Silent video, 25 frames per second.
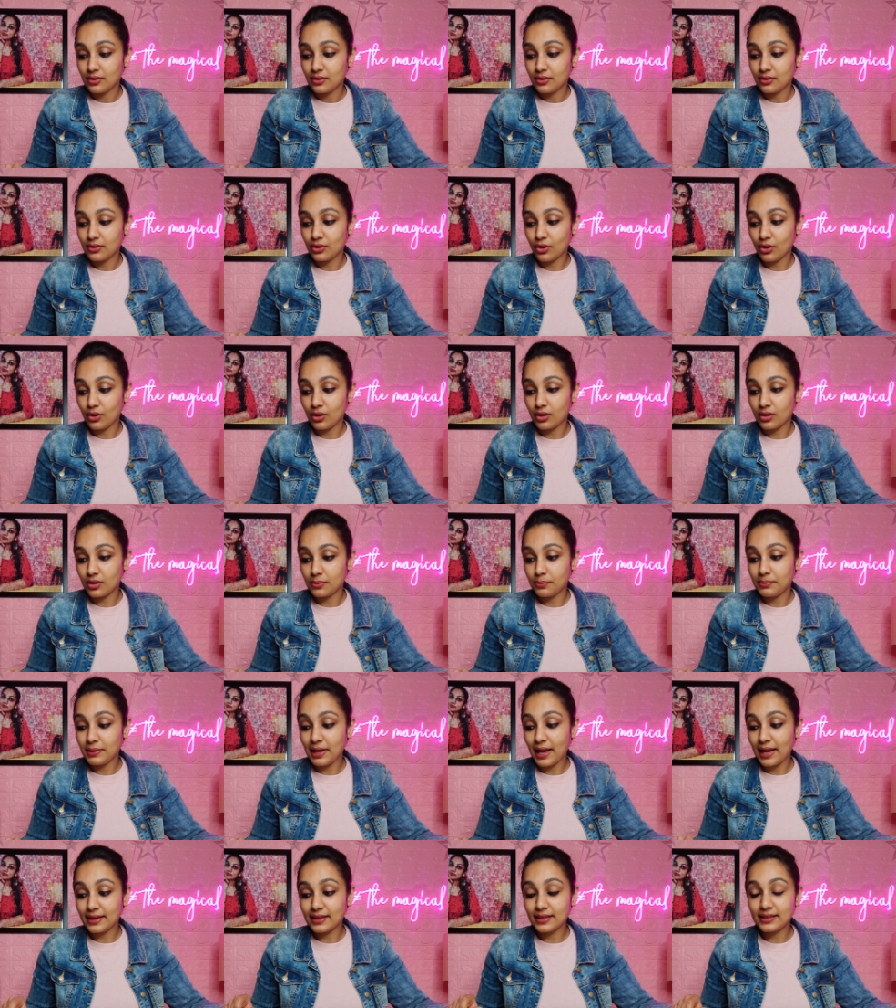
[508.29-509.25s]
Your
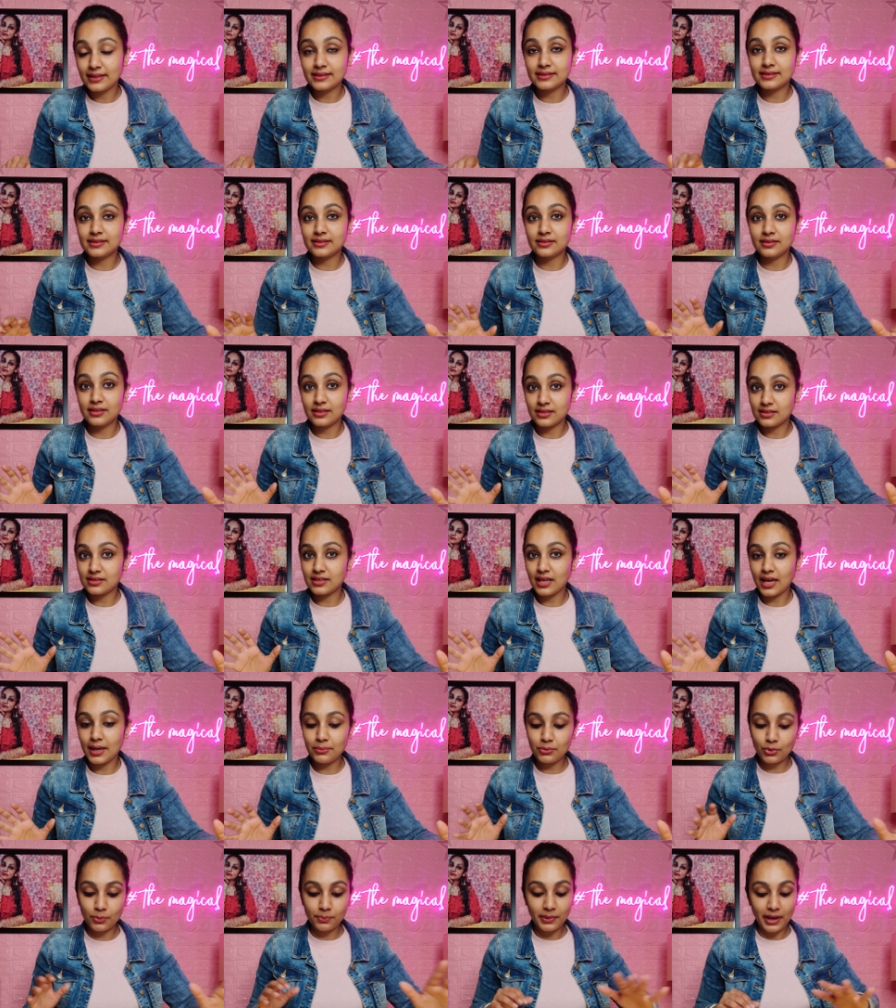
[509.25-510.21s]
plannings, this
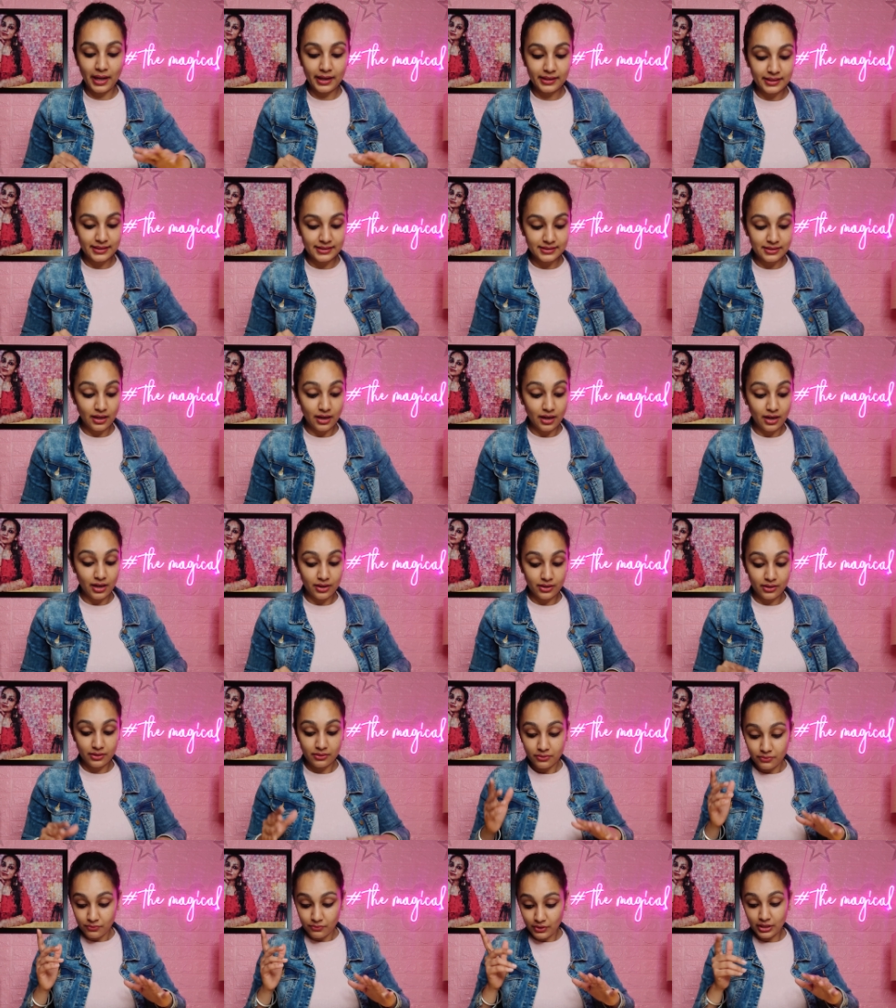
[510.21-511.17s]
time your plannings are,
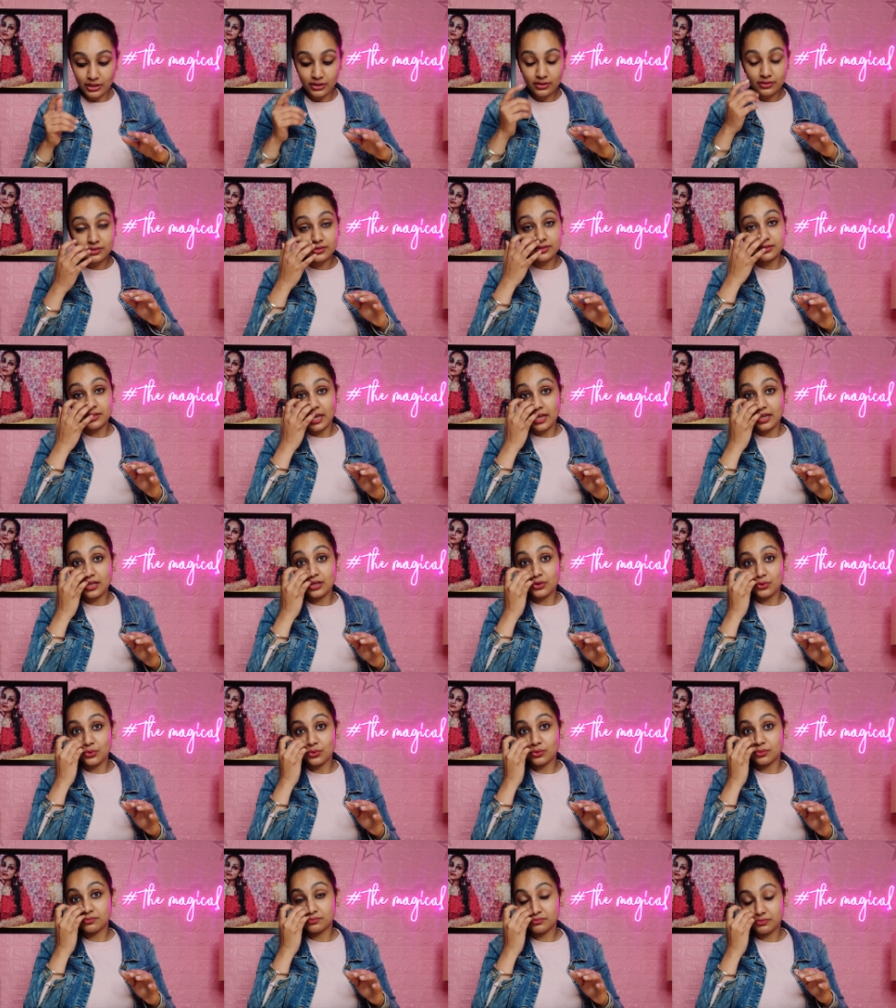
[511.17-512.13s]
will tell
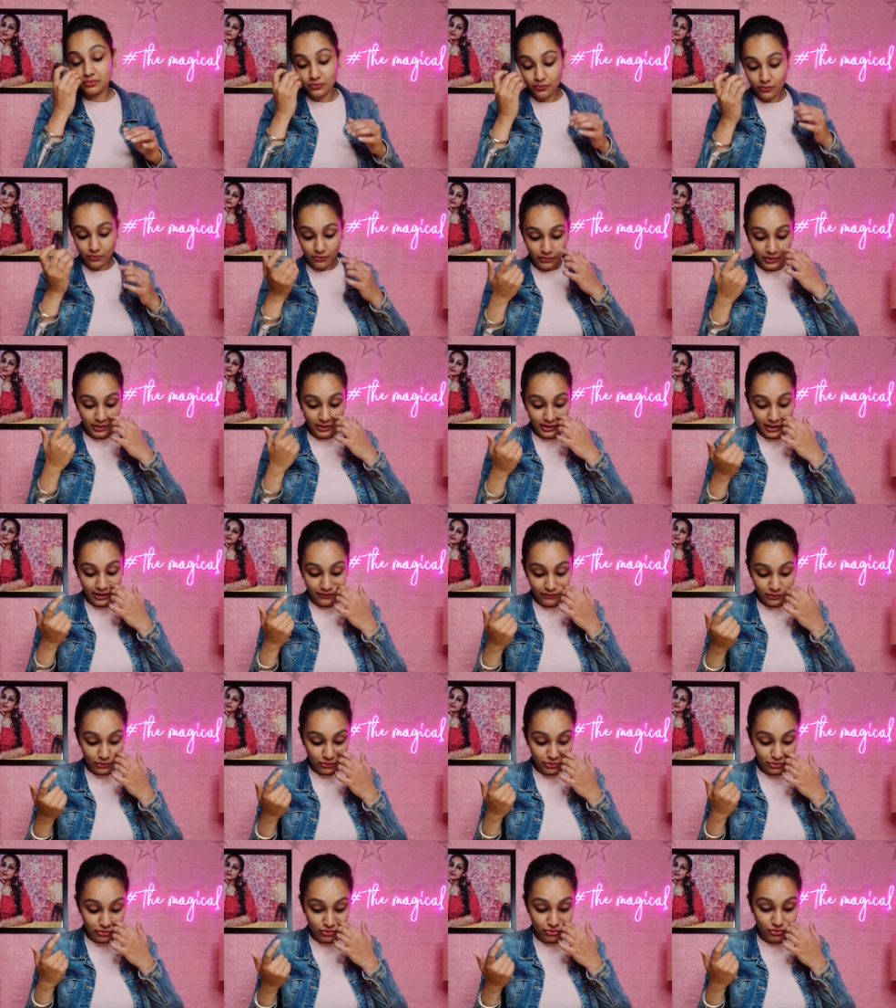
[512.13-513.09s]
you, will give
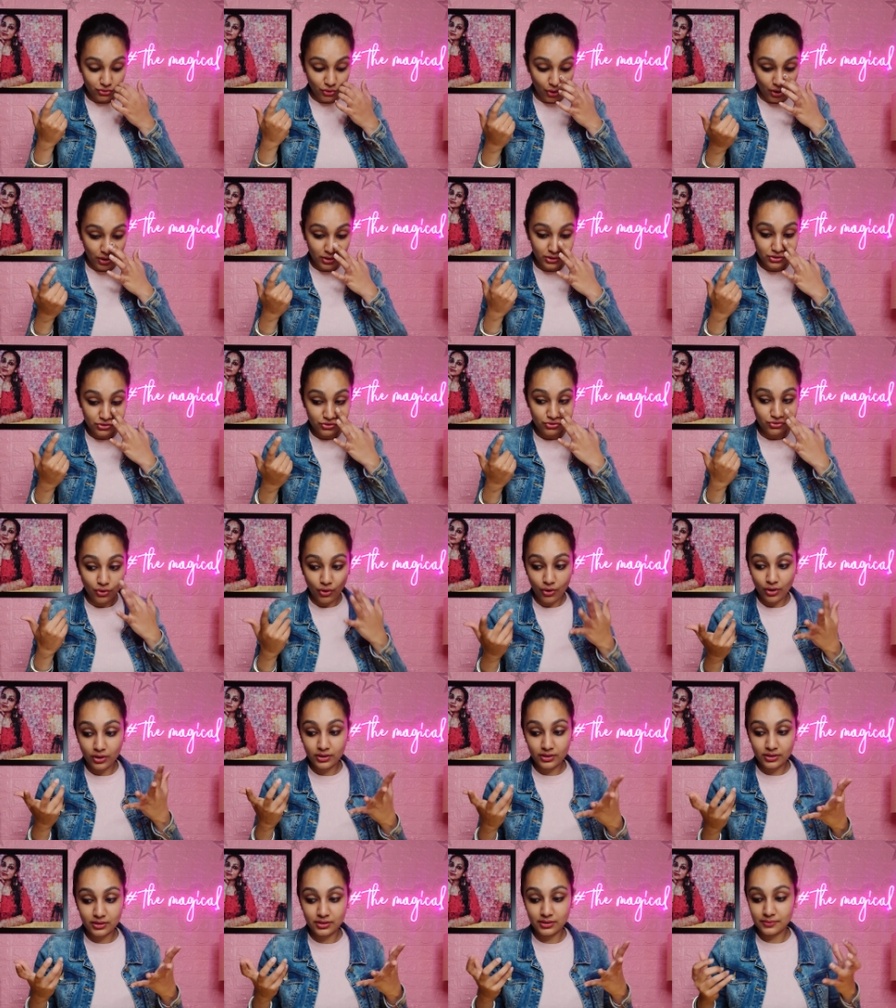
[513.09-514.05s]
you strong,
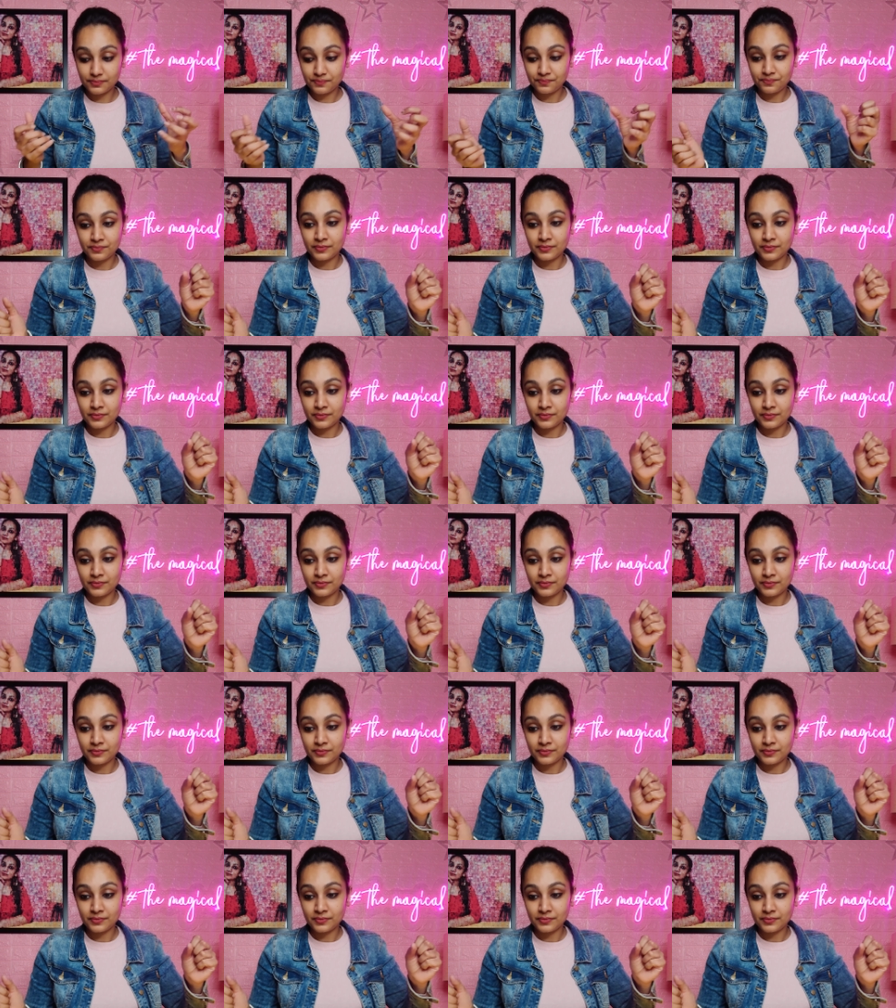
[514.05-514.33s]
strong,